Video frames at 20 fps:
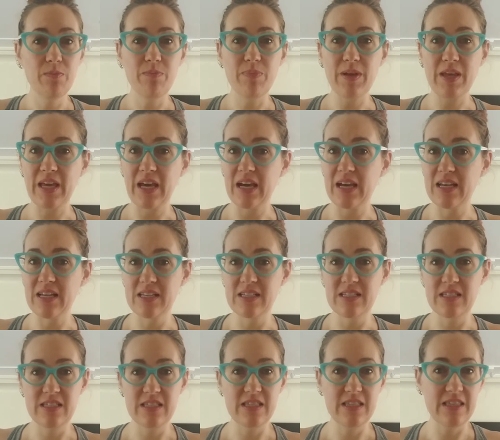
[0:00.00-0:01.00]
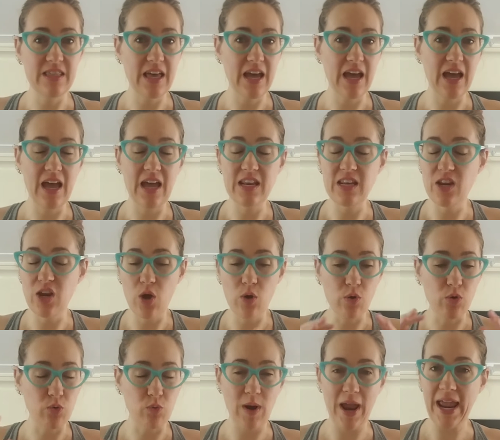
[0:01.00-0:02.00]
because the, no
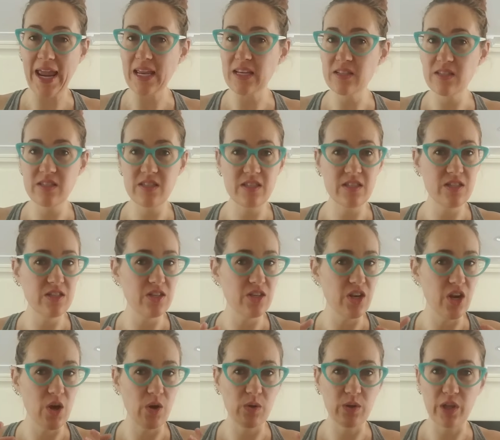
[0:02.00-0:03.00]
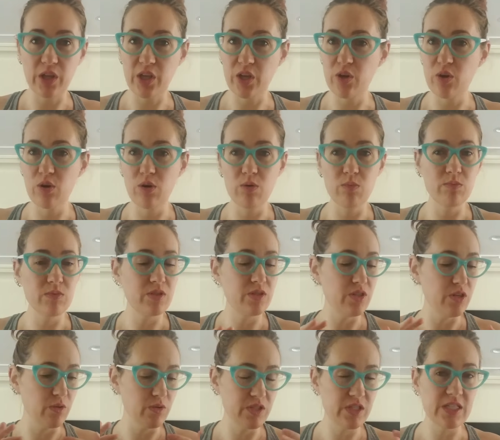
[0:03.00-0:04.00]
grains, no legumes,
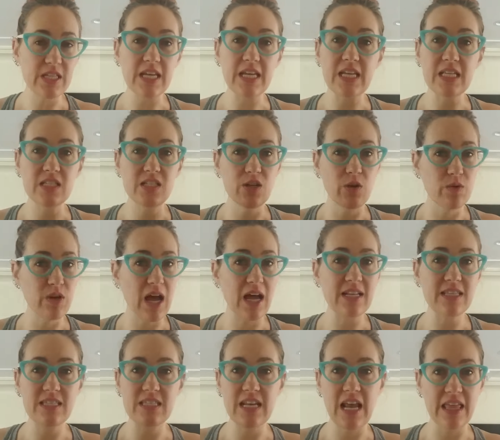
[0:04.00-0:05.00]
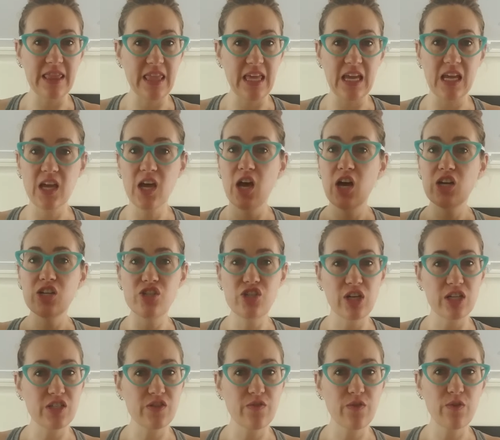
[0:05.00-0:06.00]
no seeds, no nuts, nothing.
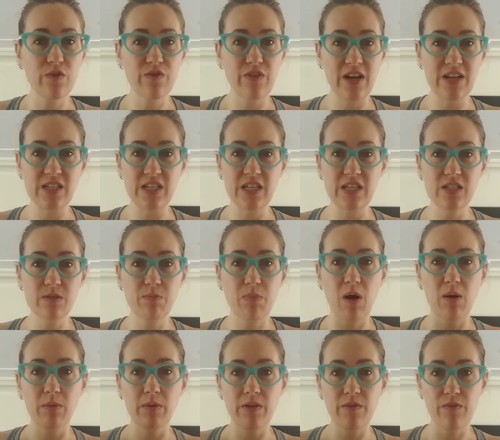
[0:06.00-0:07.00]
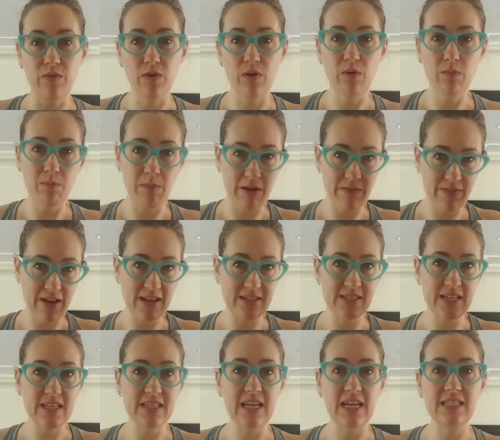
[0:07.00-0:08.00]
Just fruit and veggies, probably for my
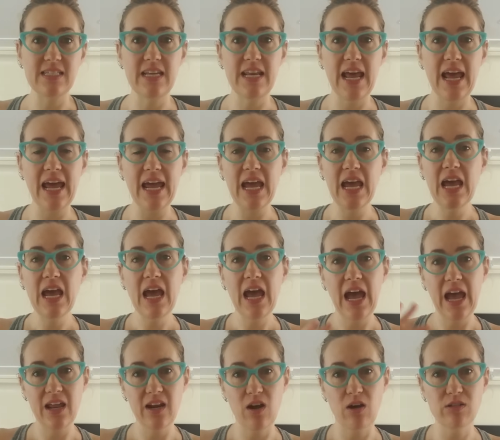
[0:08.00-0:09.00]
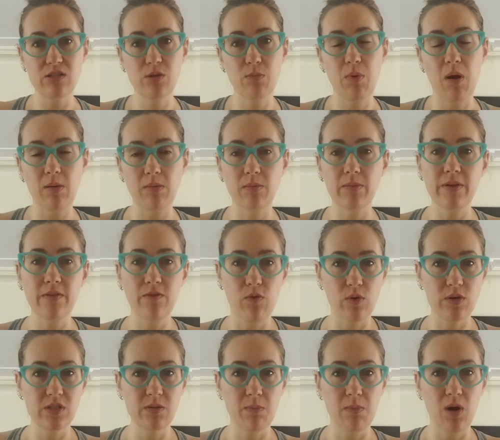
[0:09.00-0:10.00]
fasting day today and also probably
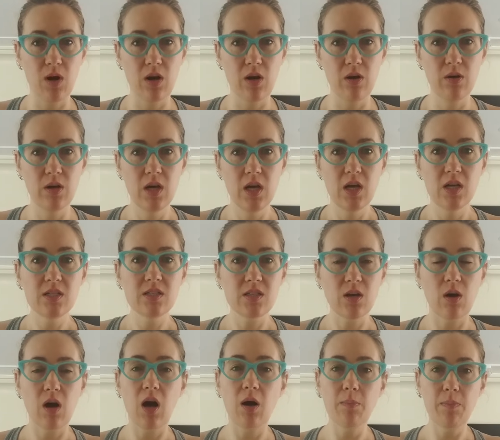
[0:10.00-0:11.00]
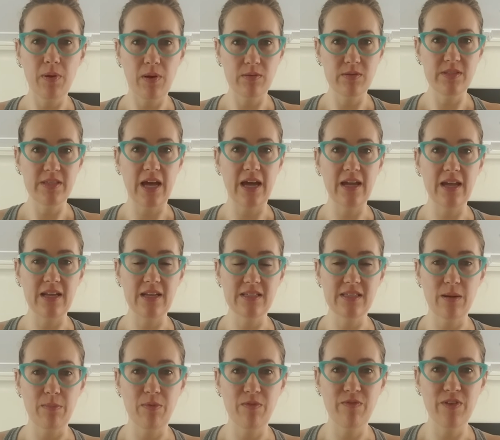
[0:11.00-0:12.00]
for tomorrow. So I'll post that in a
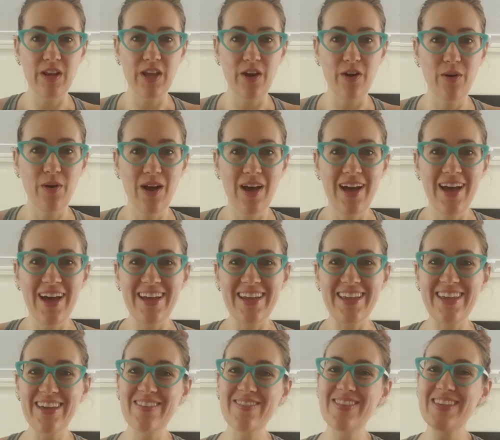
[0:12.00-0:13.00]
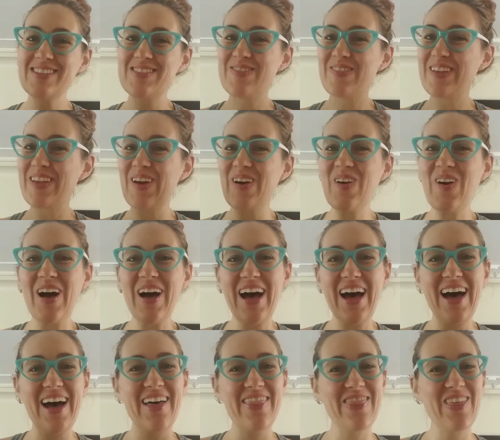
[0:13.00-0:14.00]
separate video. Give this video
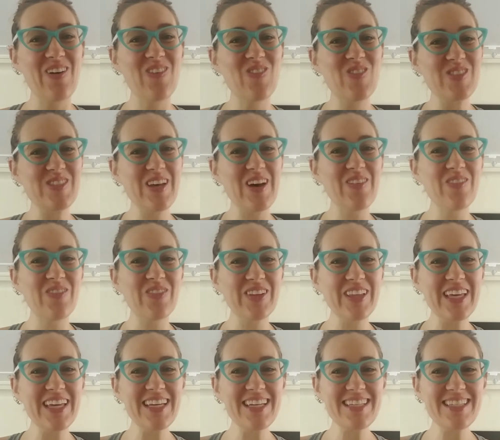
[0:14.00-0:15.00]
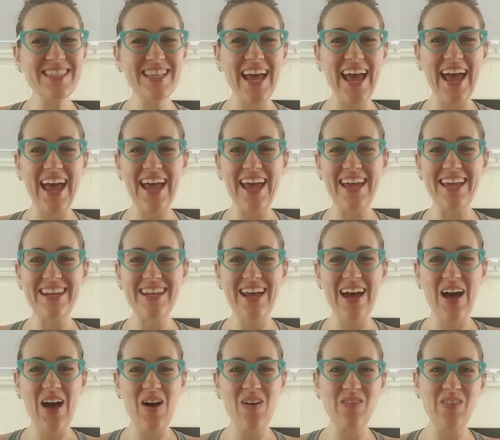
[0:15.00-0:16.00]
a thumbs up, please, and
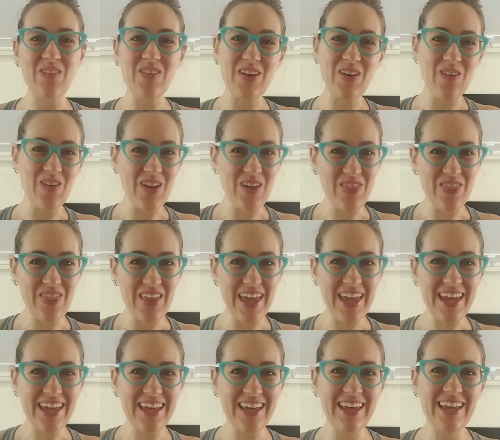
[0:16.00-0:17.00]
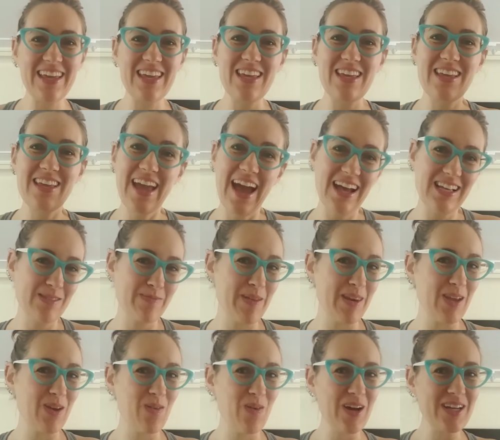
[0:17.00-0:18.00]
um, let me know what you think. Ask me
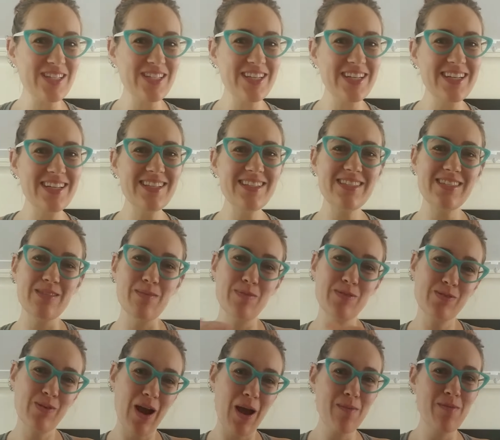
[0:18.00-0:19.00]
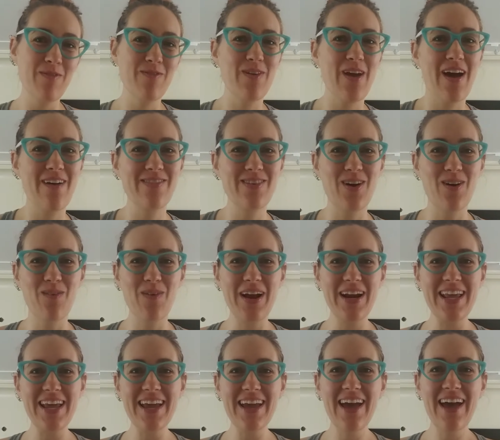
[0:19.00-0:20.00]
any questions, subscribe if you haven't
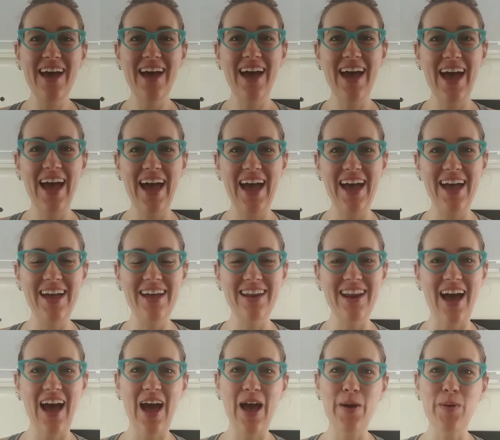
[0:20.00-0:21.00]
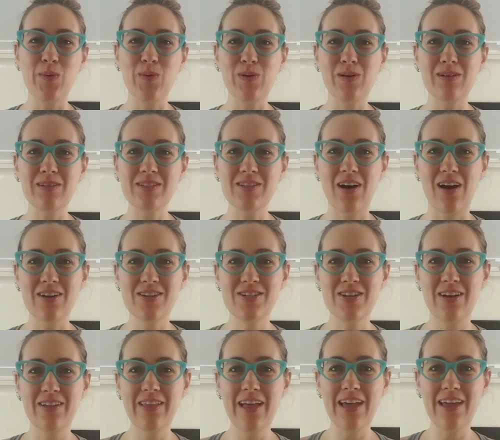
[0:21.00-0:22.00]
already, and I will talk
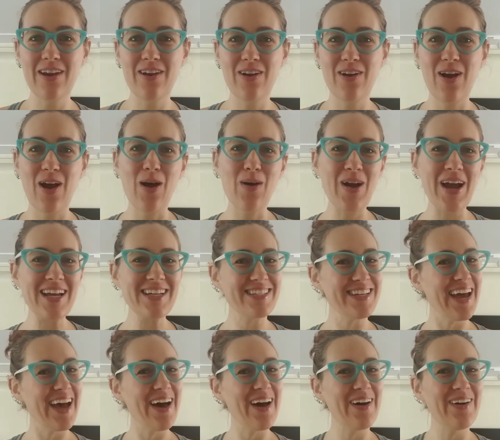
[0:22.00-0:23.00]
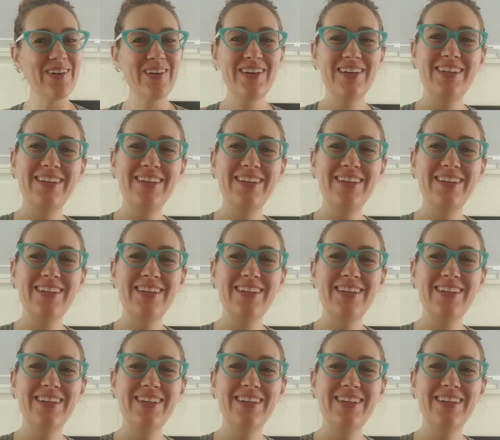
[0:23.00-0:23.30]
to y'all later. All right, ciao.